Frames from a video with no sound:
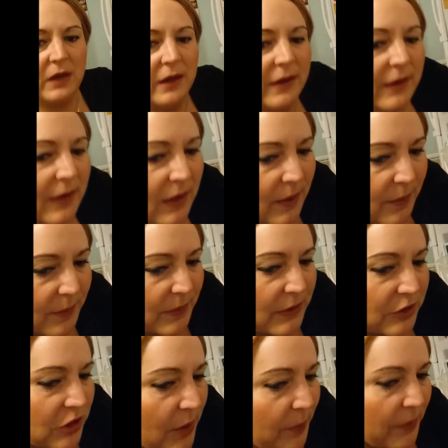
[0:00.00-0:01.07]
and I'm
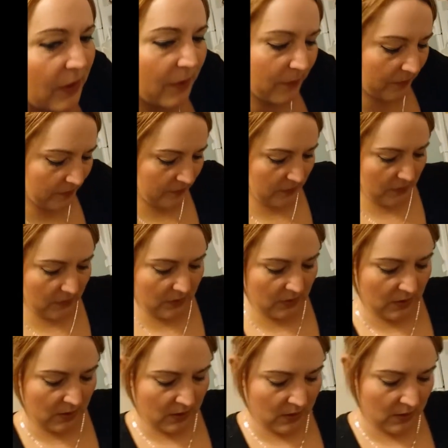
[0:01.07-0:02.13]
gonna chop it up.
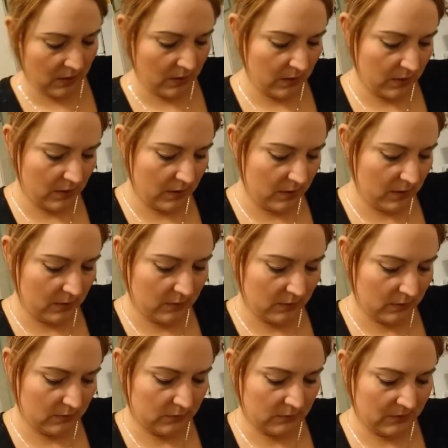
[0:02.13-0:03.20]

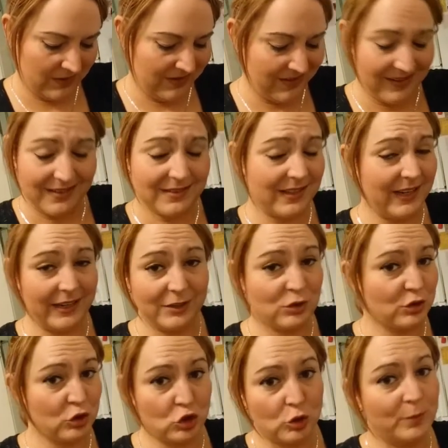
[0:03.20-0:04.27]
See,
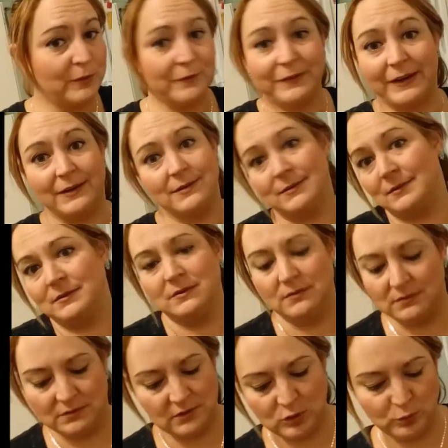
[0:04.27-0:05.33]
it's super
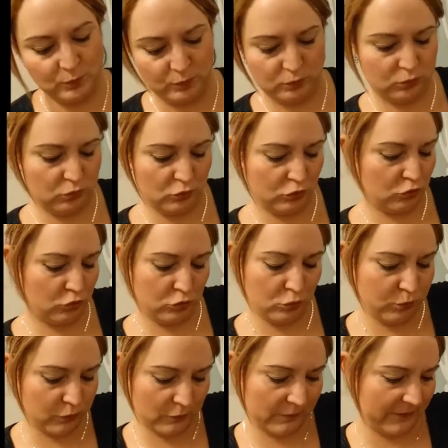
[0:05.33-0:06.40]
fast.
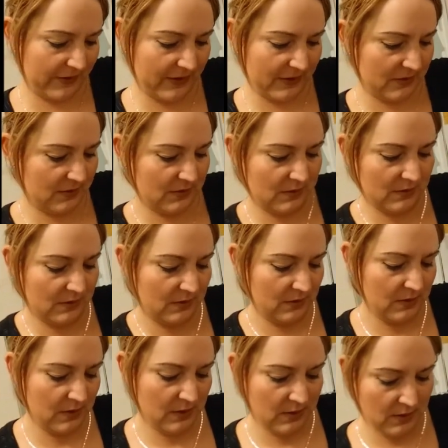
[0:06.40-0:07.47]
Super fast.
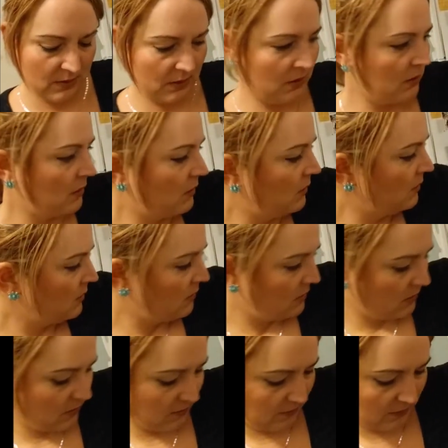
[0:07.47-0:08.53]

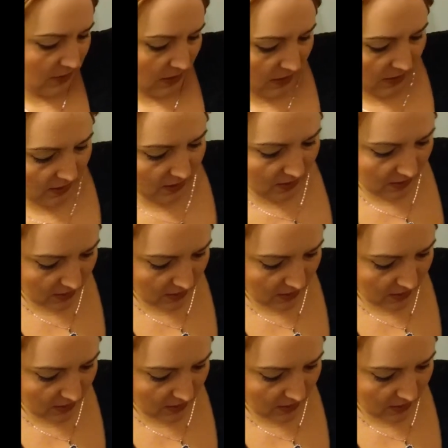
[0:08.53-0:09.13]
Okay.